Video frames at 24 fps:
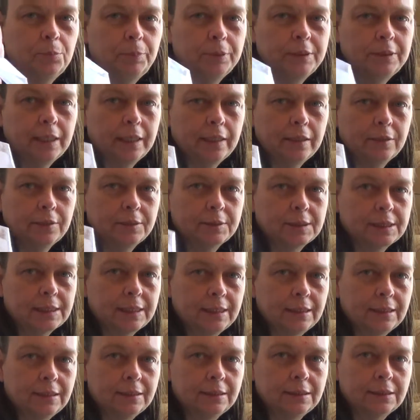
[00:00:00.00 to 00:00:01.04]
potato
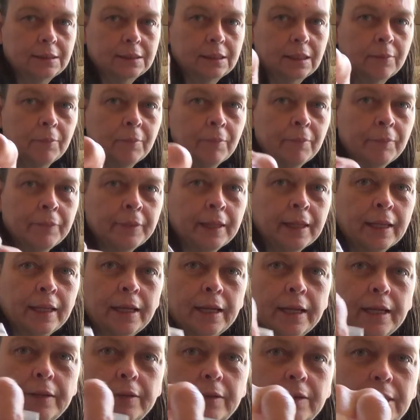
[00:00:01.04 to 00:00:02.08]
seeds.
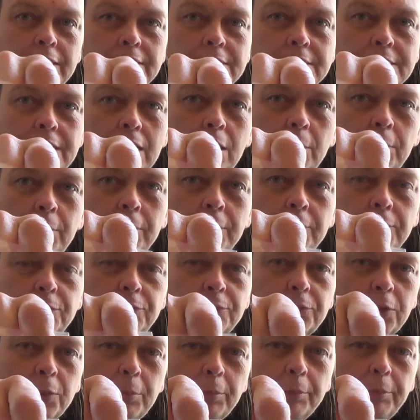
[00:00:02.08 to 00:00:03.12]
And these come
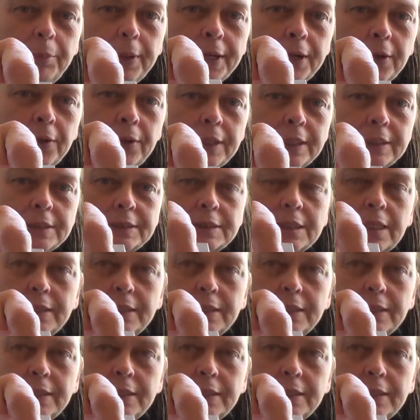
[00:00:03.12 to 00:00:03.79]
from berries,